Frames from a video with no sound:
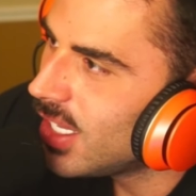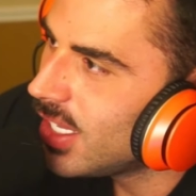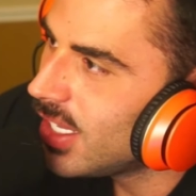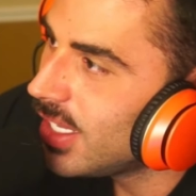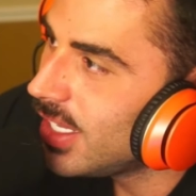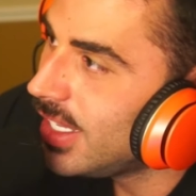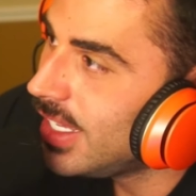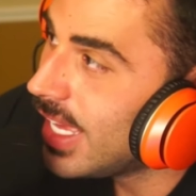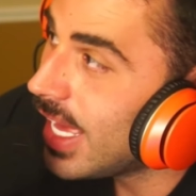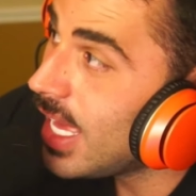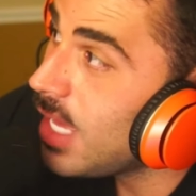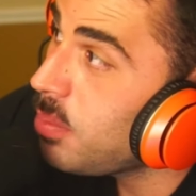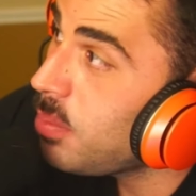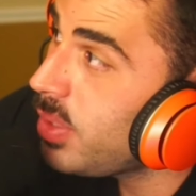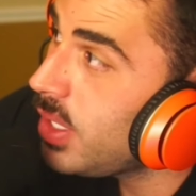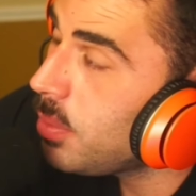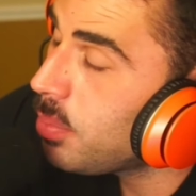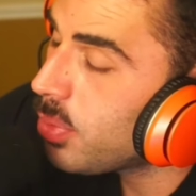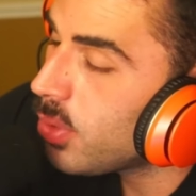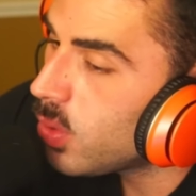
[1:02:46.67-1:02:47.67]
Gay
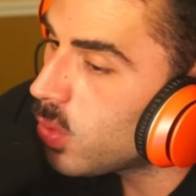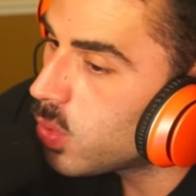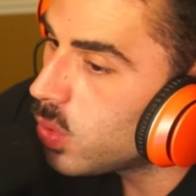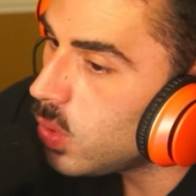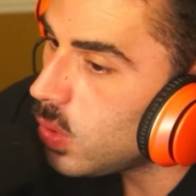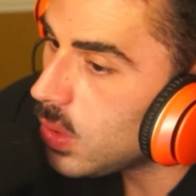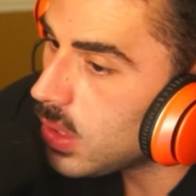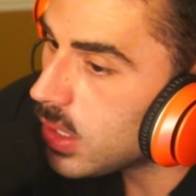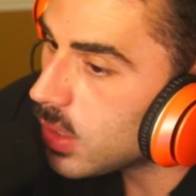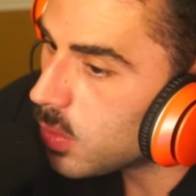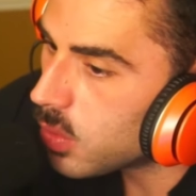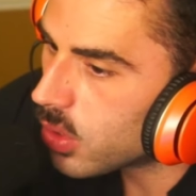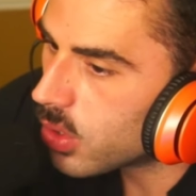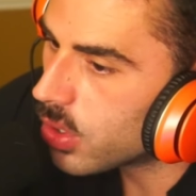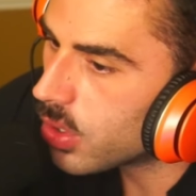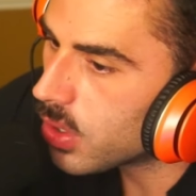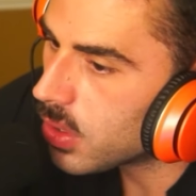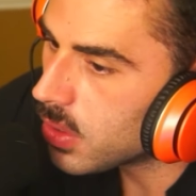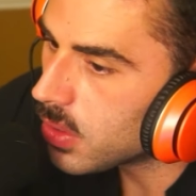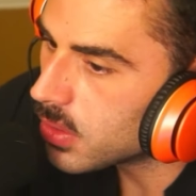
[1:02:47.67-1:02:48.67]
people rule the
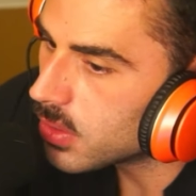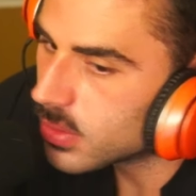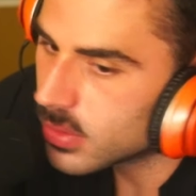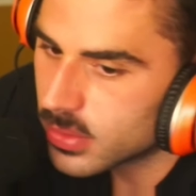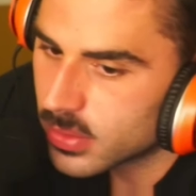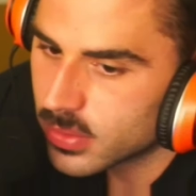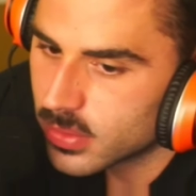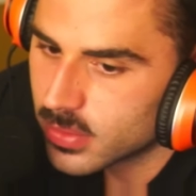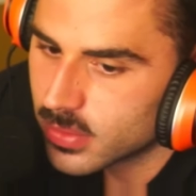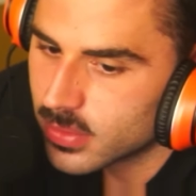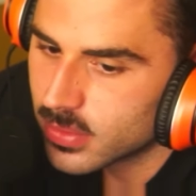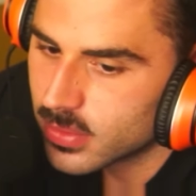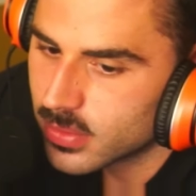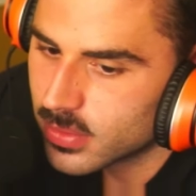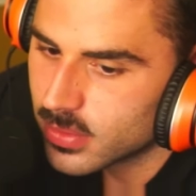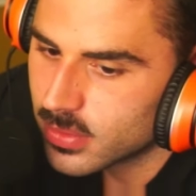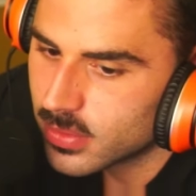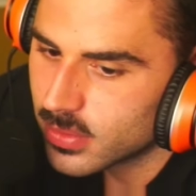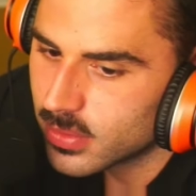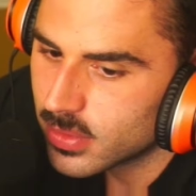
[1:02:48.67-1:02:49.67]
world.
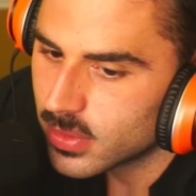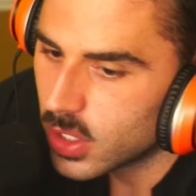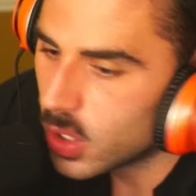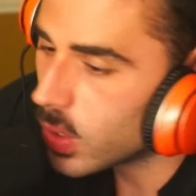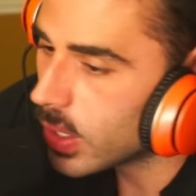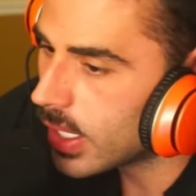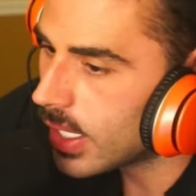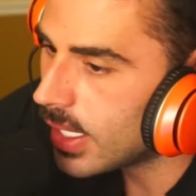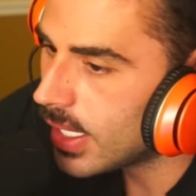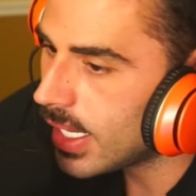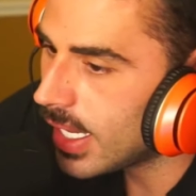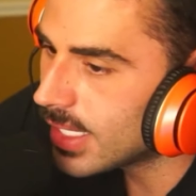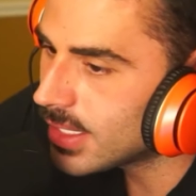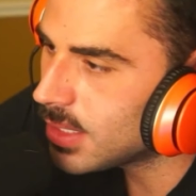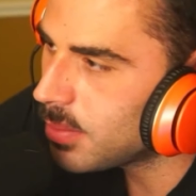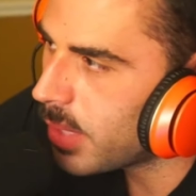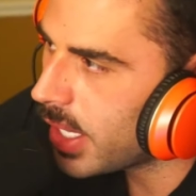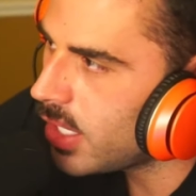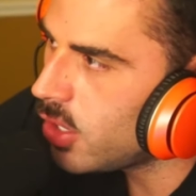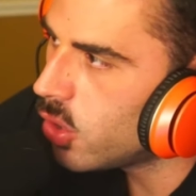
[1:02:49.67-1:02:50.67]
Okay? As
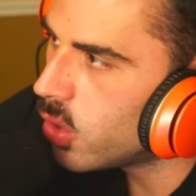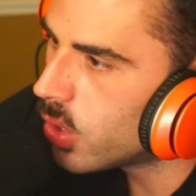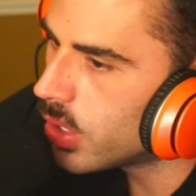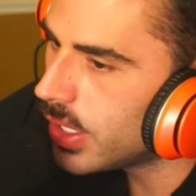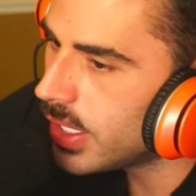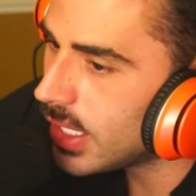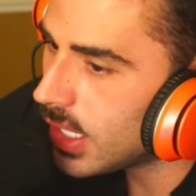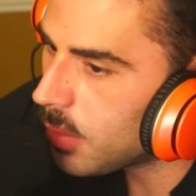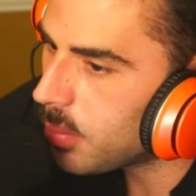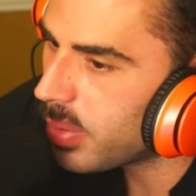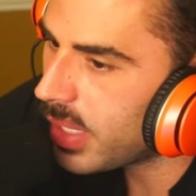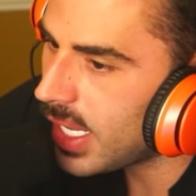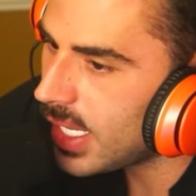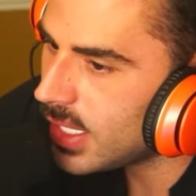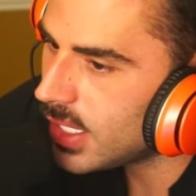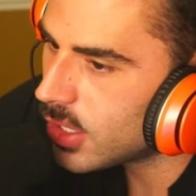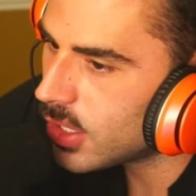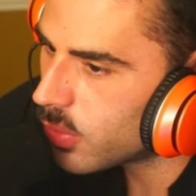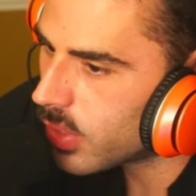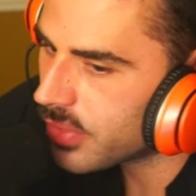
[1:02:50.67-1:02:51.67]
a minority
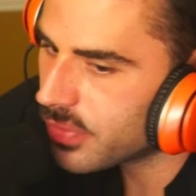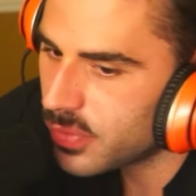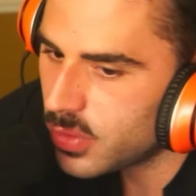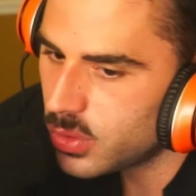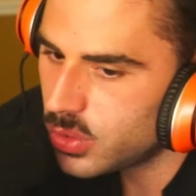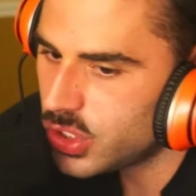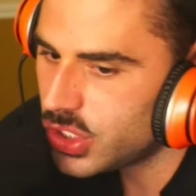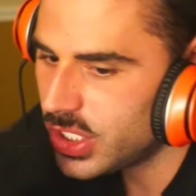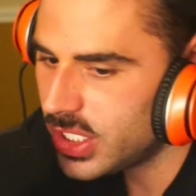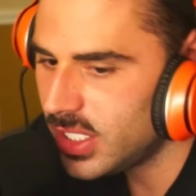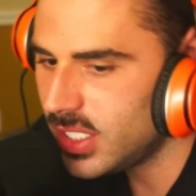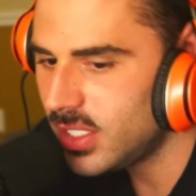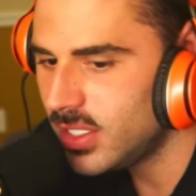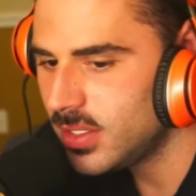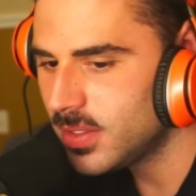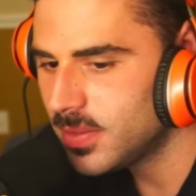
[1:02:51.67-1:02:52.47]
Albanian refugee,